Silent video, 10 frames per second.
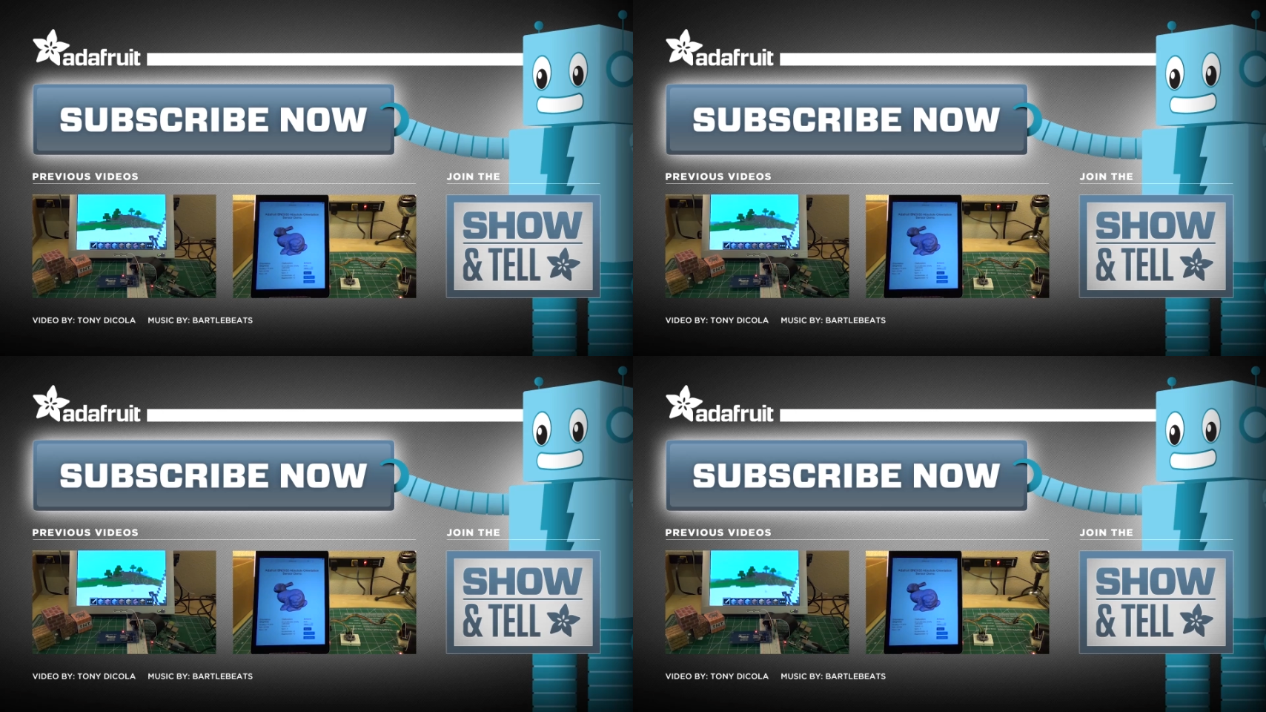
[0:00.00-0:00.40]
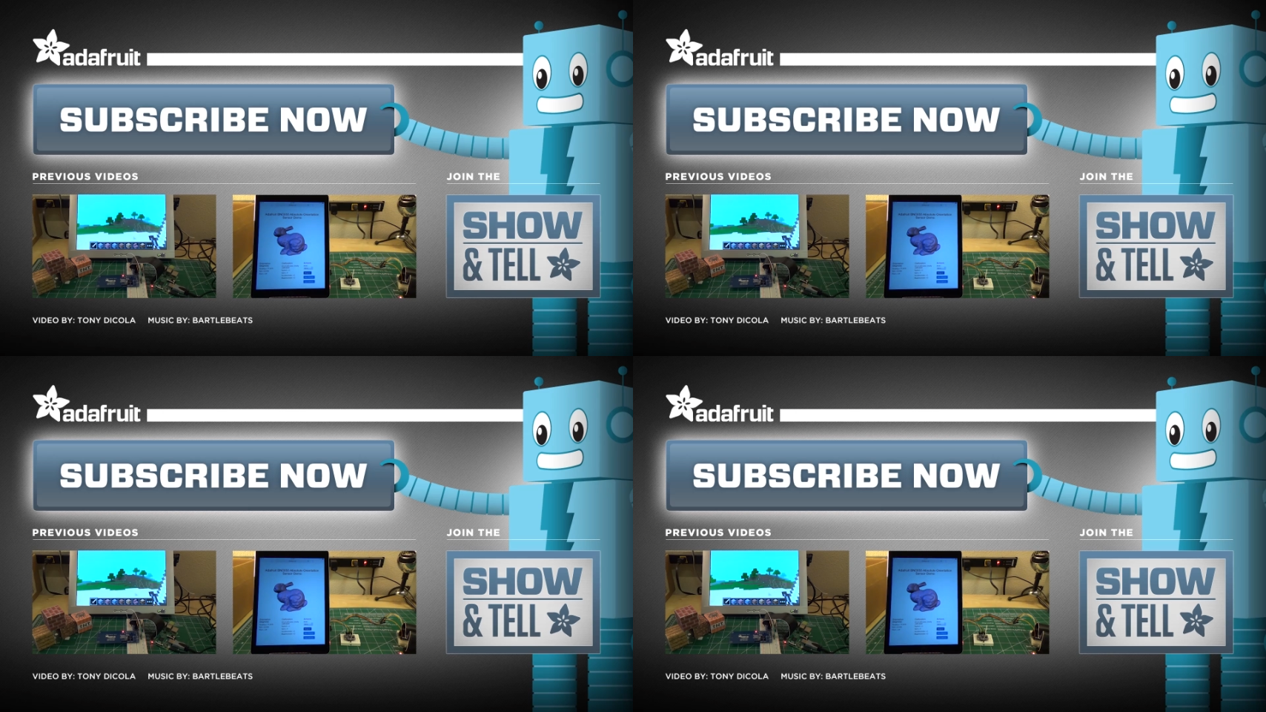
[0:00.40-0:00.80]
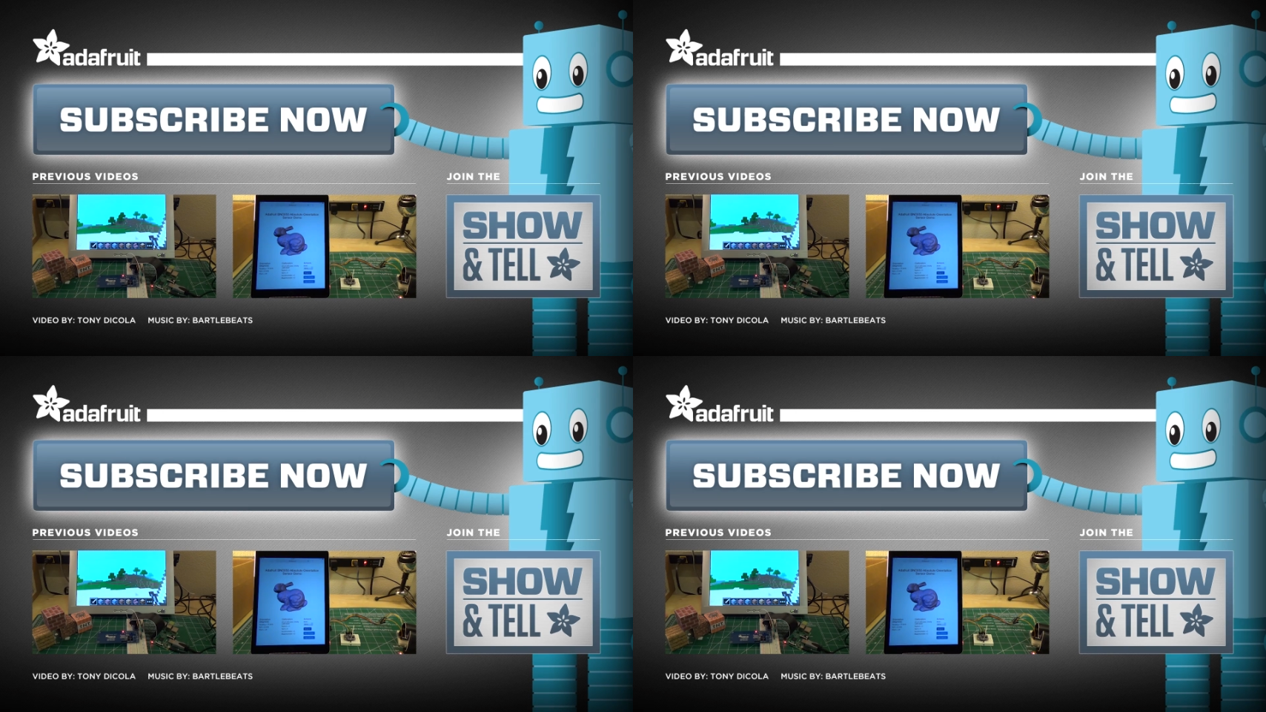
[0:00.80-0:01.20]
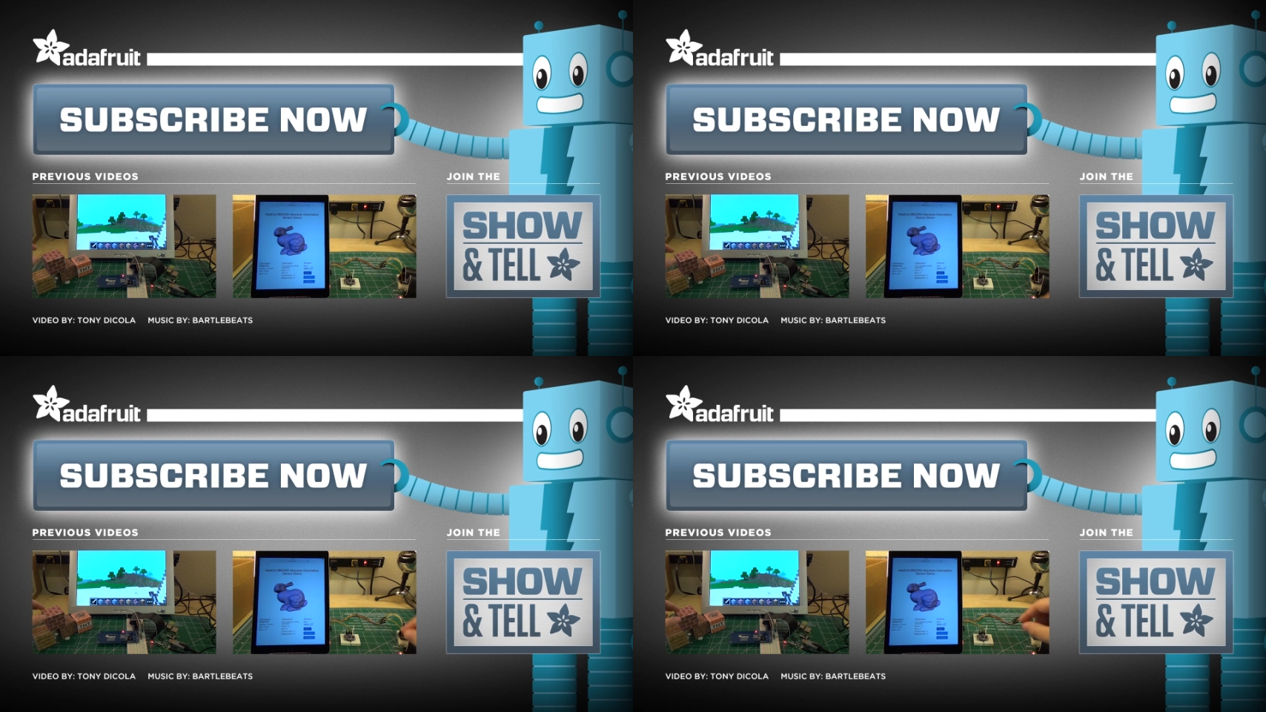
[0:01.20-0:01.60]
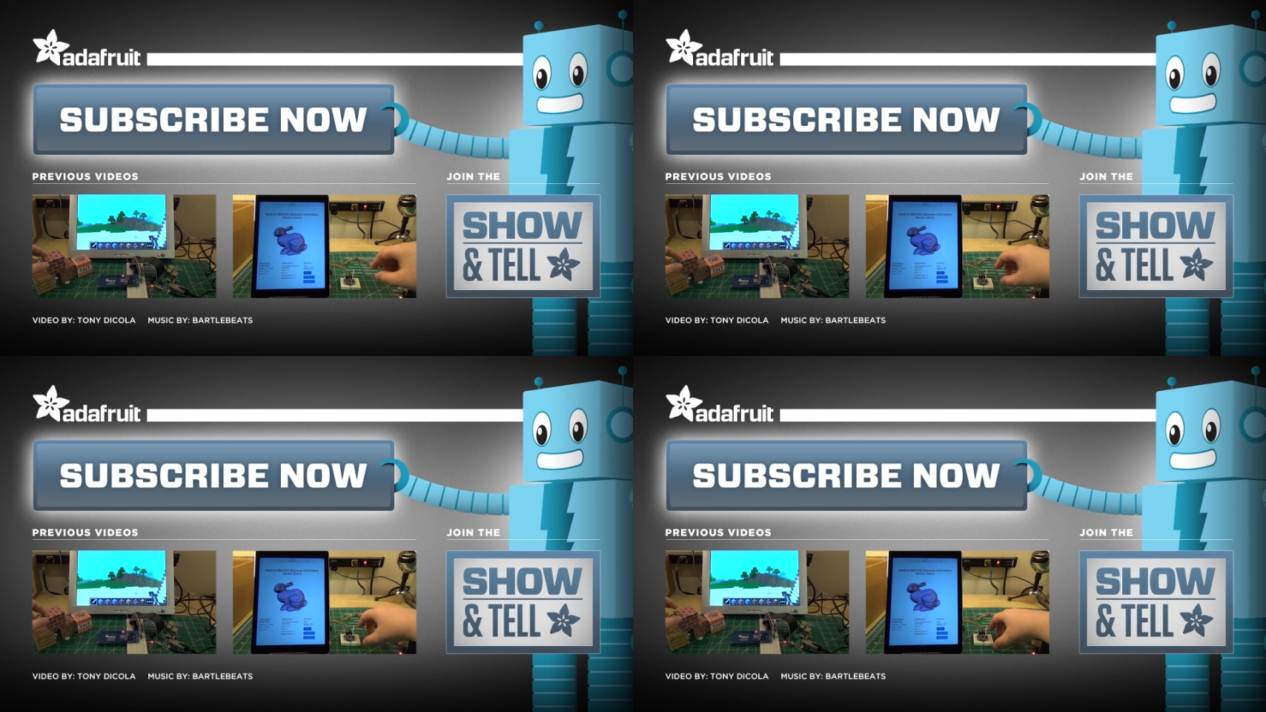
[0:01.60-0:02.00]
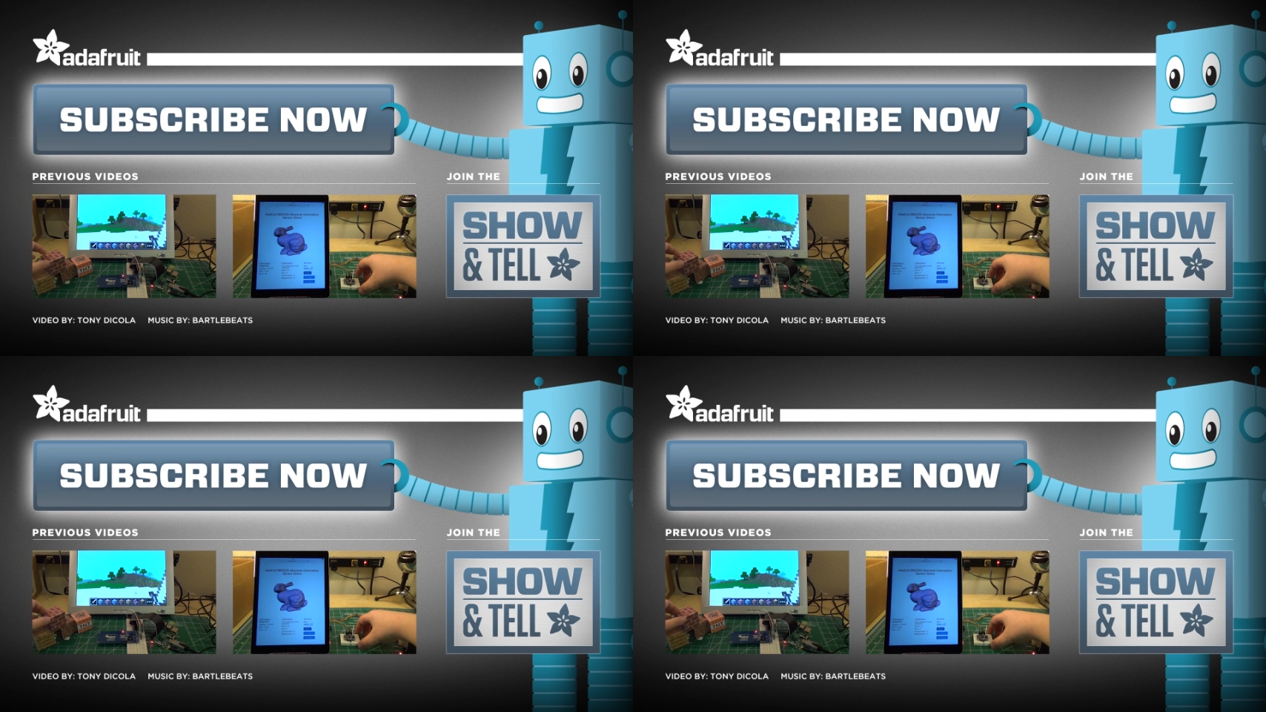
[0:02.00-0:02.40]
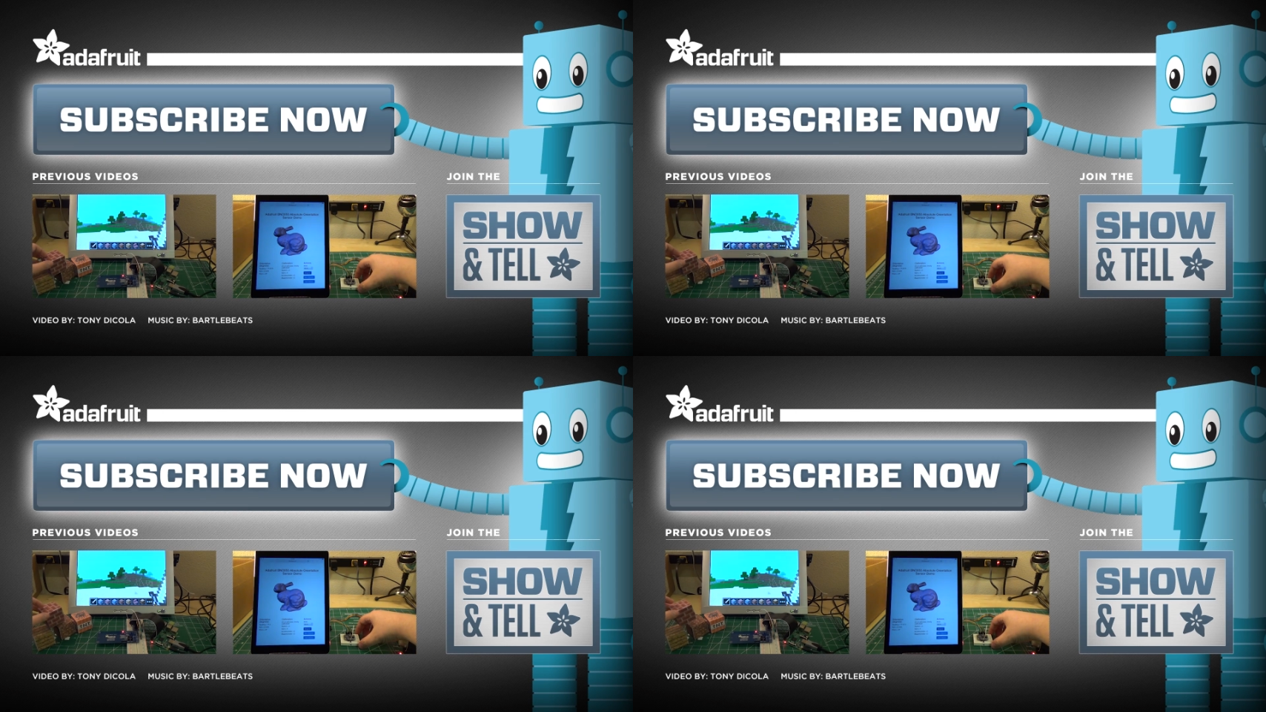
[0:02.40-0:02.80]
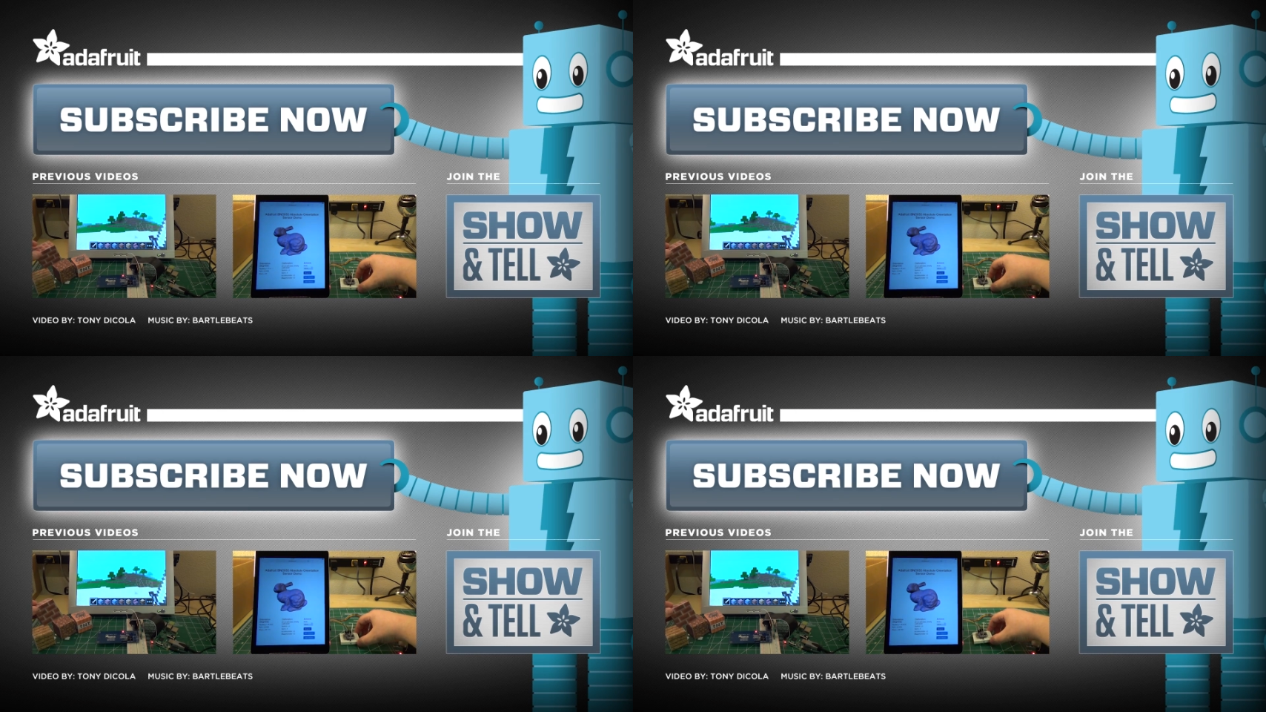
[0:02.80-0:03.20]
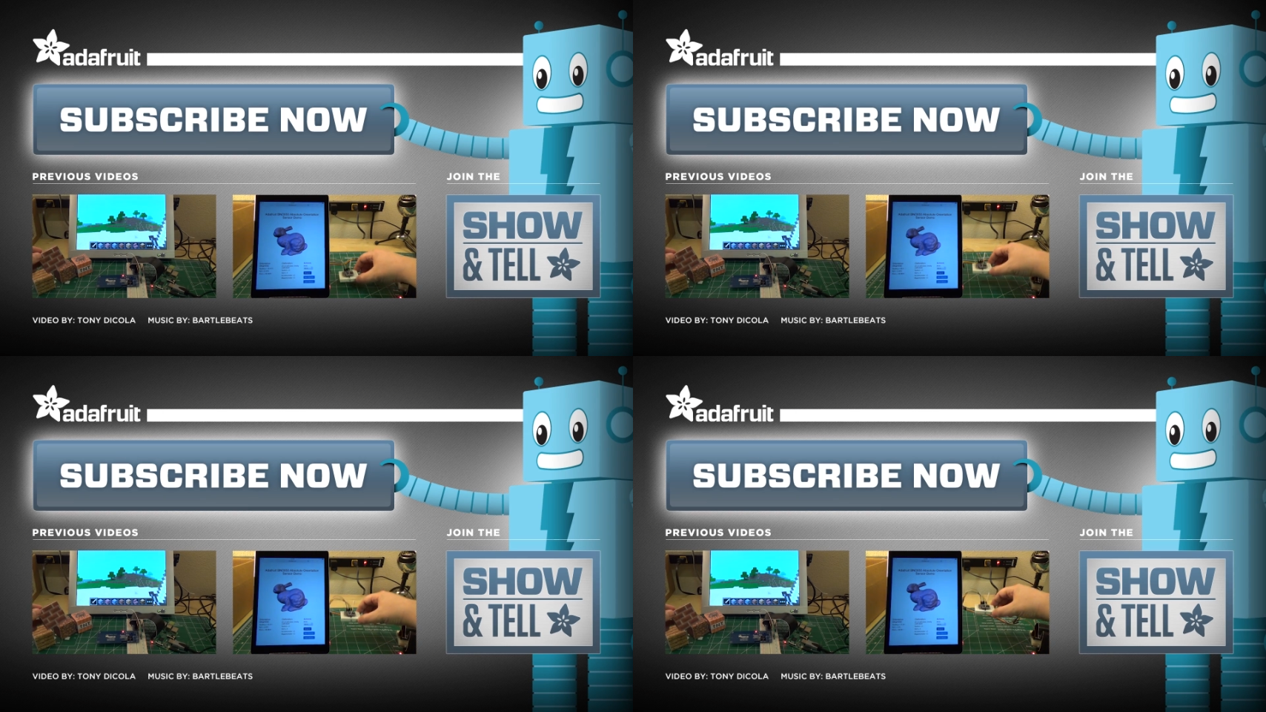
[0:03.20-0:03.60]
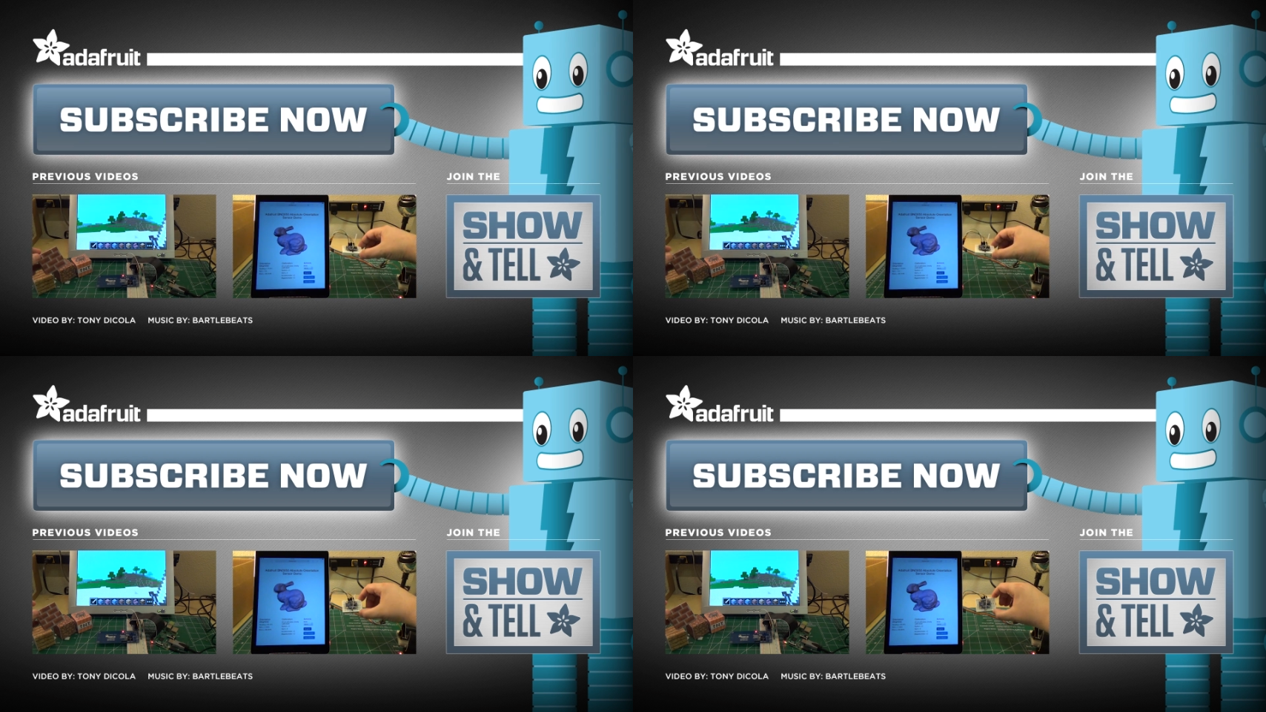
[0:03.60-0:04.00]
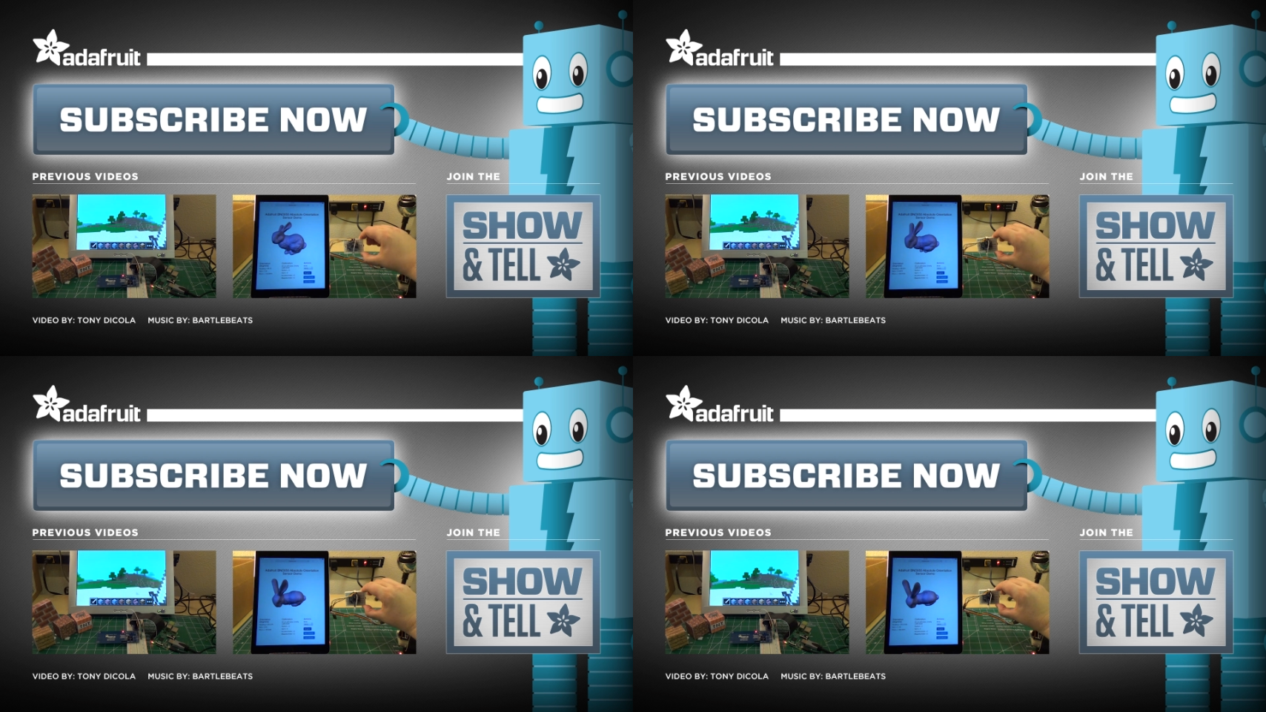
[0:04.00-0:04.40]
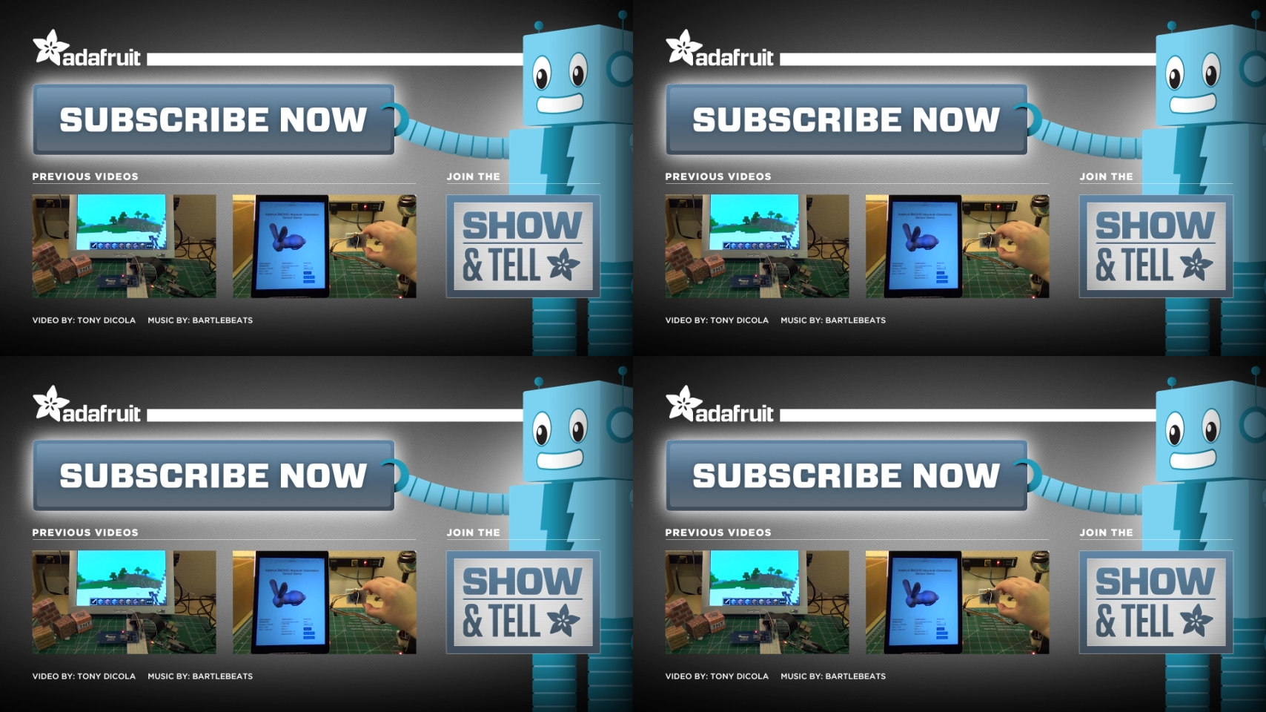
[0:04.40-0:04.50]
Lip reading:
(no speaker visible)